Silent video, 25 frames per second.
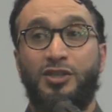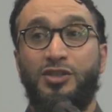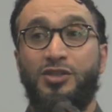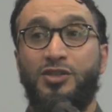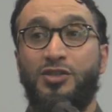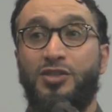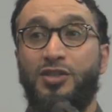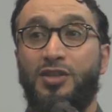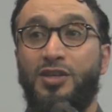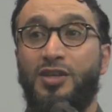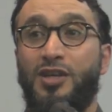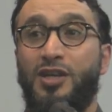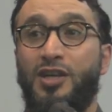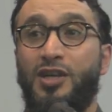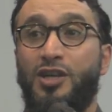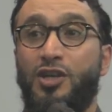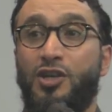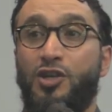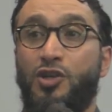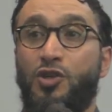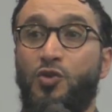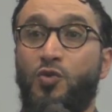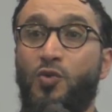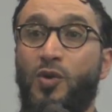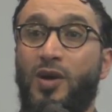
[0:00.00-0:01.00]
And
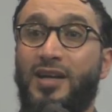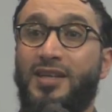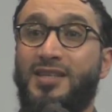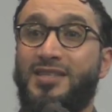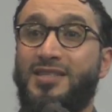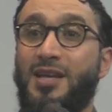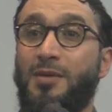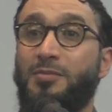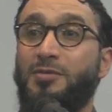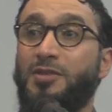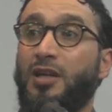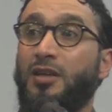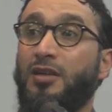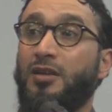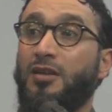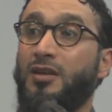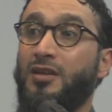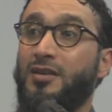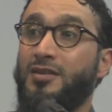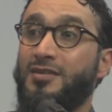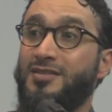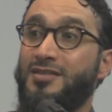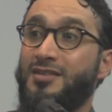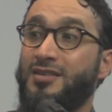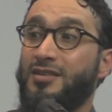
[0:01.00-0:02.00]
you accept
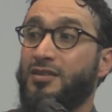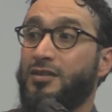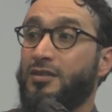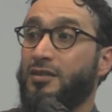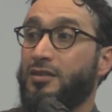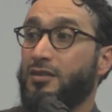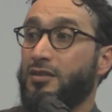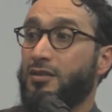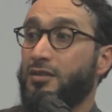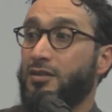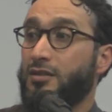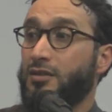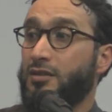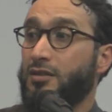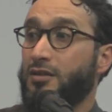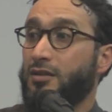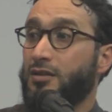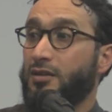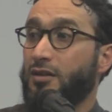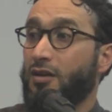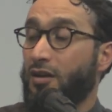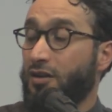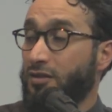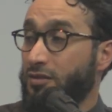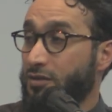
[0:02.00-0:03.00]
Allah's
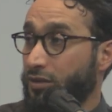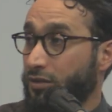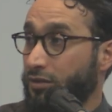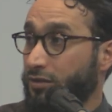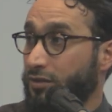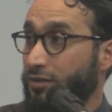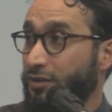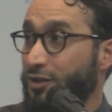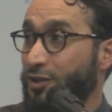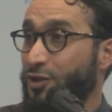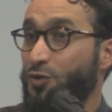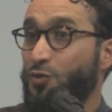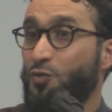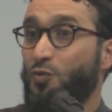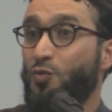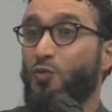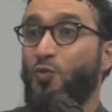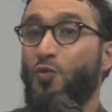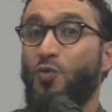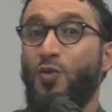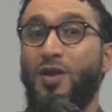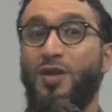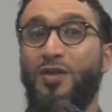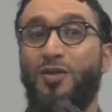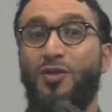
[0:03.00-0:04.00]
qadr
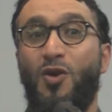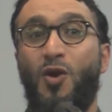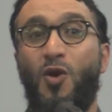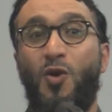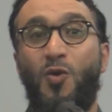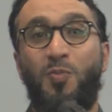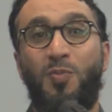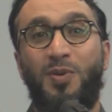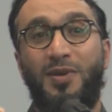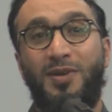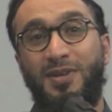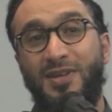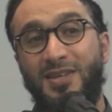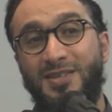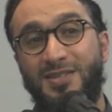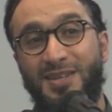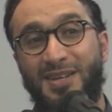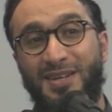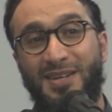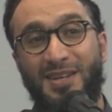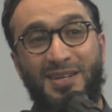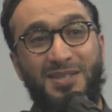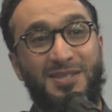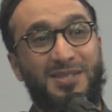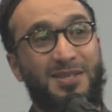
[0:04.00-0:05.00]
with
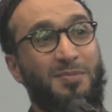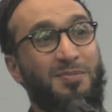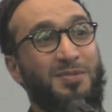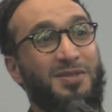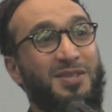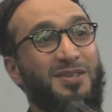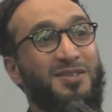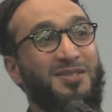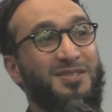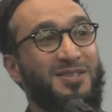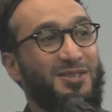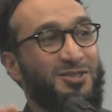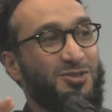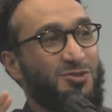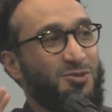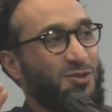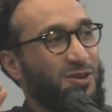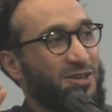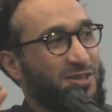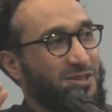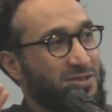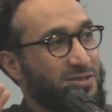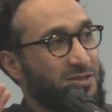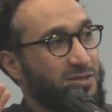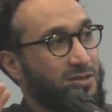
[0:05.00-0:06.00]
openness and acceptance and
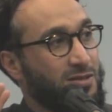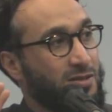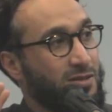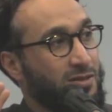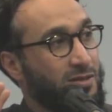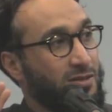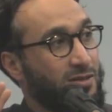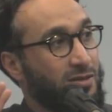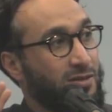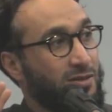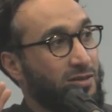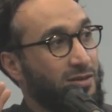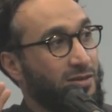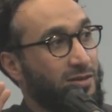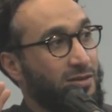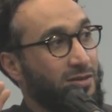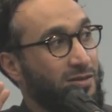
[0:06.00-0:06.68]
trust,